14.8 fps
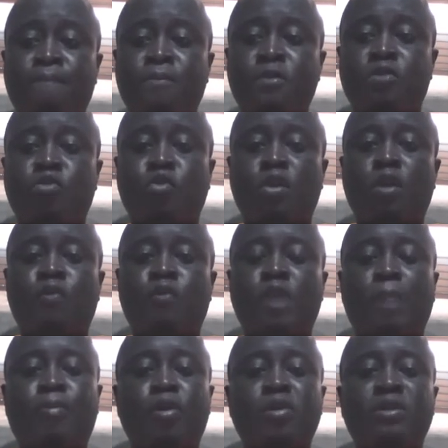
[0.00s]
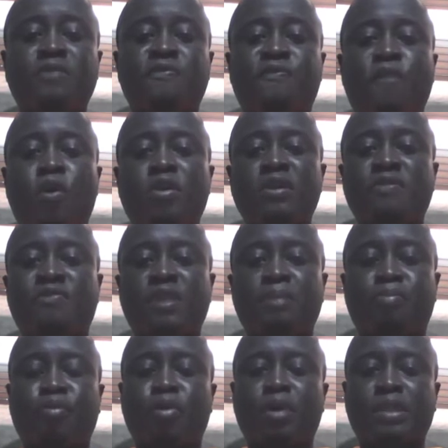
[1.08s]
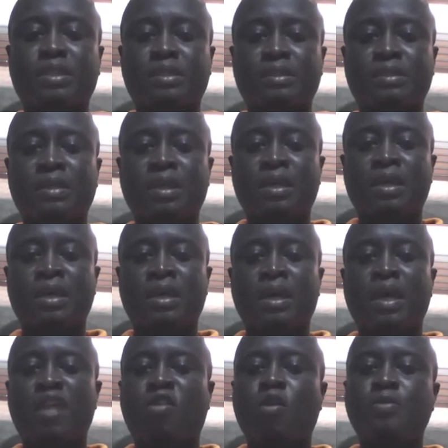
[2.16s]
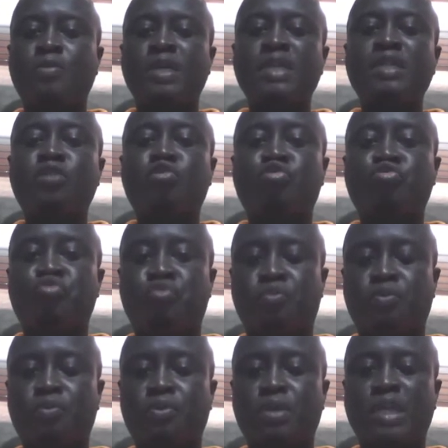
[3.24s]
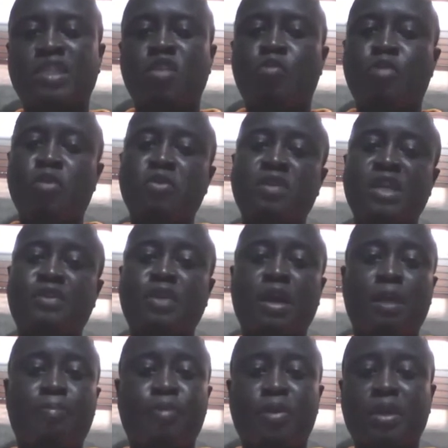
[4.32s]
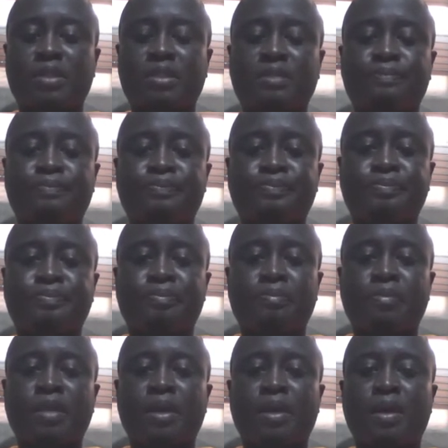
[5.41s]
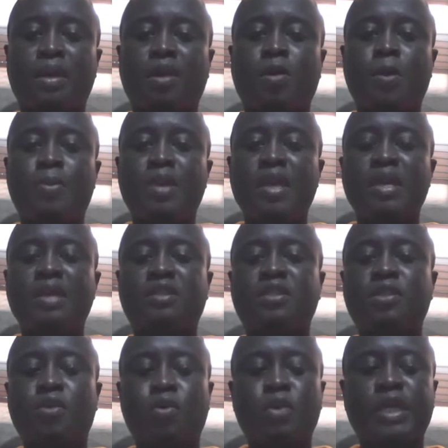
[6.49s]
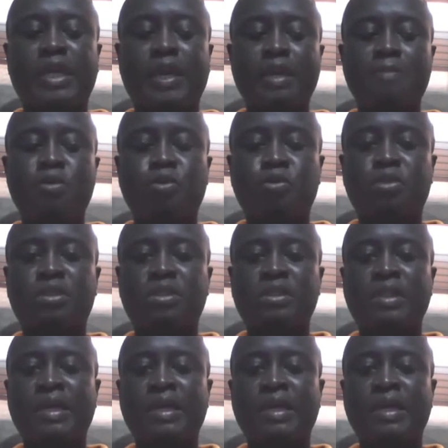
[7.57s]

So if you are producing 4 different products and the company needs 2, let's say you produce electrical products and the company needs only cables